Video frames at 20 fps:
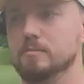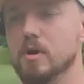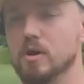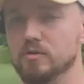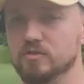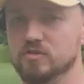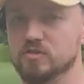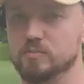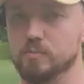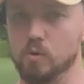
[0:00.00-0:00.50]

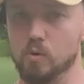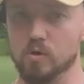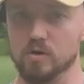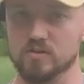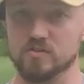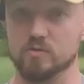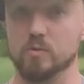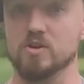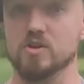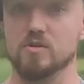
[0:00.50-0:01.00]
most
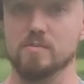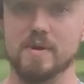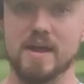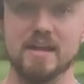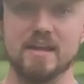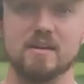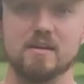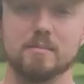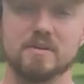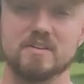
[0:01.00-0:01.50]
sports, when you're
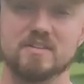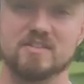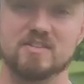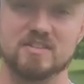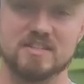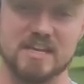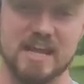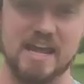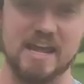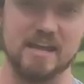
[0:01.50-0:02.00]
making a
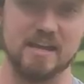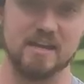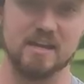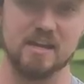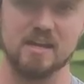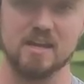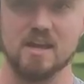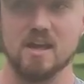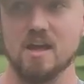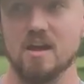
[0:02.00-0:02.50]
mistake,
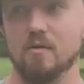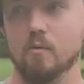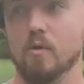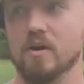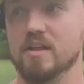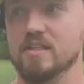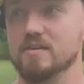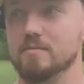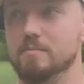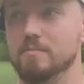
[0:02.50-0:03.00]

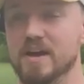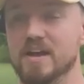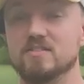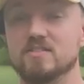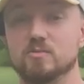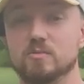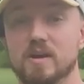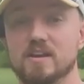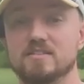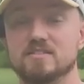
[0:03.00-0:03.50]
one of the
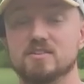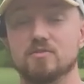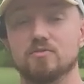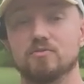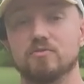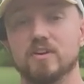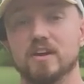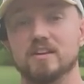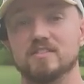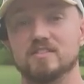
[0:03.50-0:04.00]
best ways to
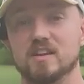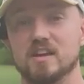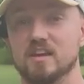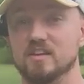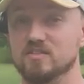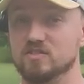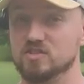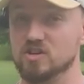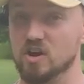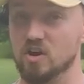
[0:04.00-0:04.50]
fix it
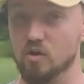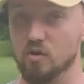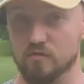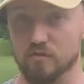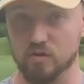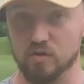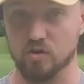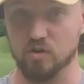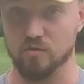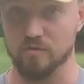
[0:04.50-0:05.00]
is to
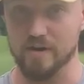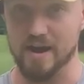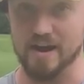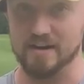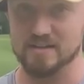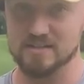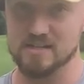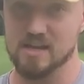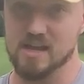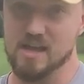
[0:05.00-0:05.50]

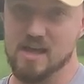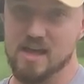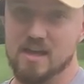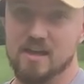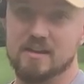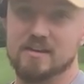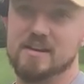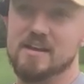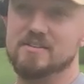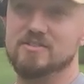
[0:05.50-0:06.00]
overcorrect.
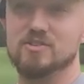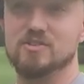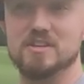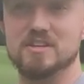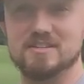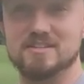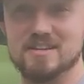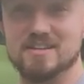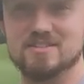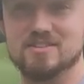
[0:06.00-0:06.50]
So the
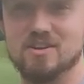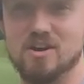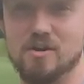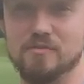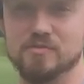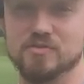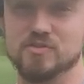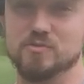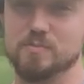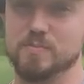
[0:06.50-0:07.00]
Disc
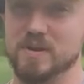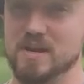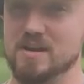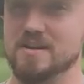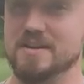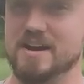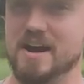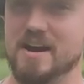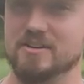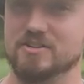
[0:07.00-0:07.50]
Golf Spin
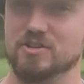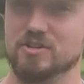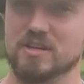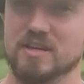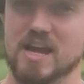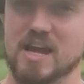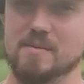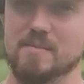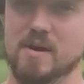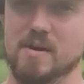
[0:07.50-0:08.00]
Doctor
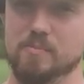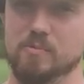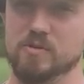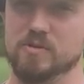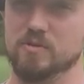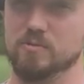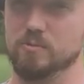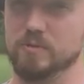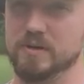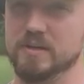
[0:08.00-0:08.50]
came up with
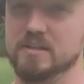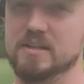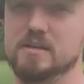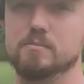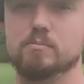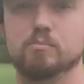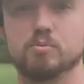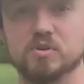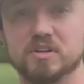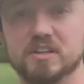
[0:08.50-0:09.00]
a really
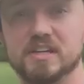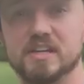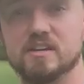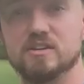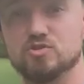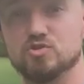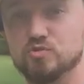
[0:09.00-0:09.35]
brilliant